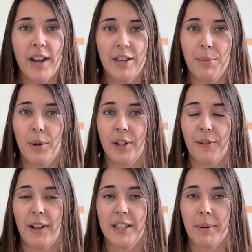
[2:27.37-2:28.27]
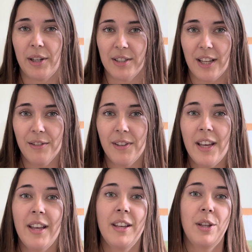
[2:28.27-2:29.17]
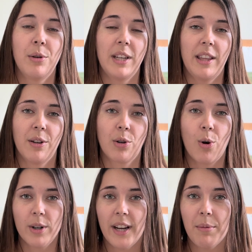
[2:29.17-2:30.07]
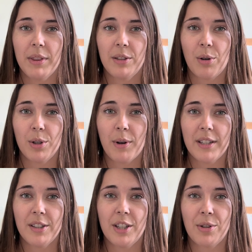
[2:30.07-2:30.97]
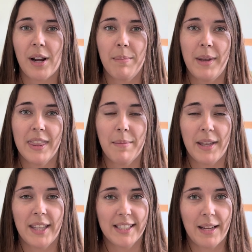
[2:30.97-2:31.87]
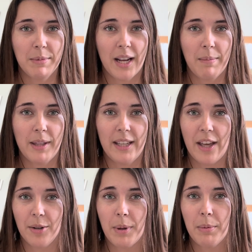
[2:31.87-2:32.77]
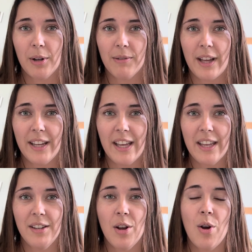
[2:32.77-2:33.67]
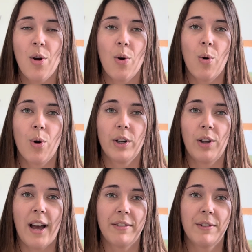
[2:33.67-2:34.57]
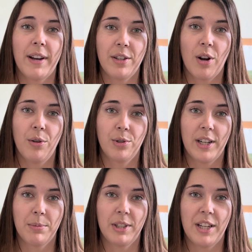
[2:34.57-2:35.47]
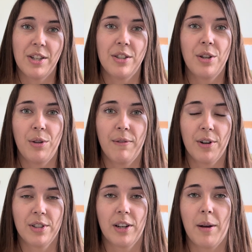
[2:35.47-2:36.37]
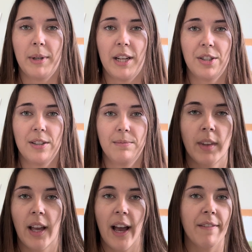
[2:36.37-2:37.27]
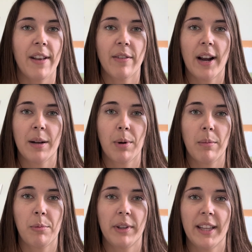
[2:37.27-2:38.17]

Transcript: and you book your flights by yourself, you can either coordinate with the tour director to try and meet them at the same time that the other people are flying in, or you'll have to find your own transportation to the first accommodation. I've never had a problem with